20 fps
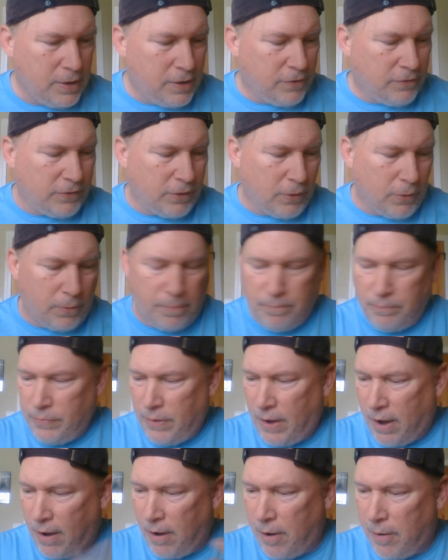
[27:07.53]

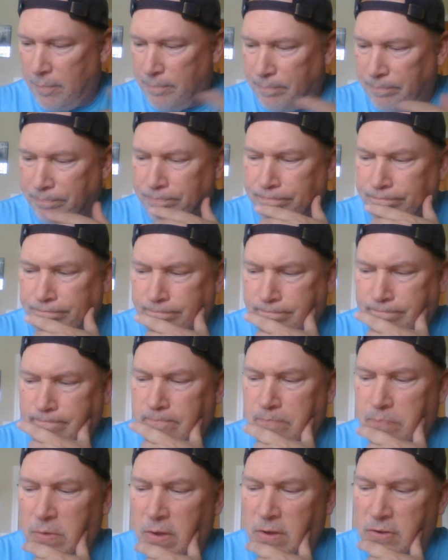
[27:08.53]

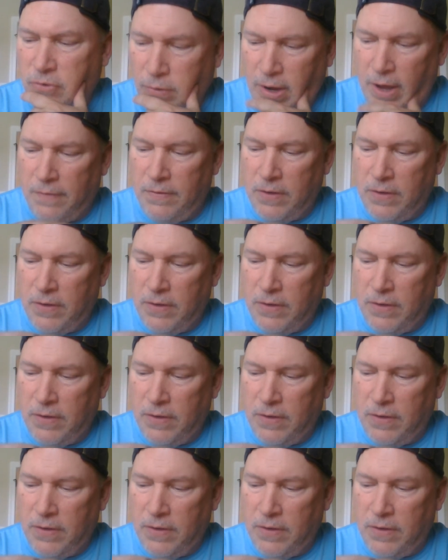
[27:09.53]
So, yeah,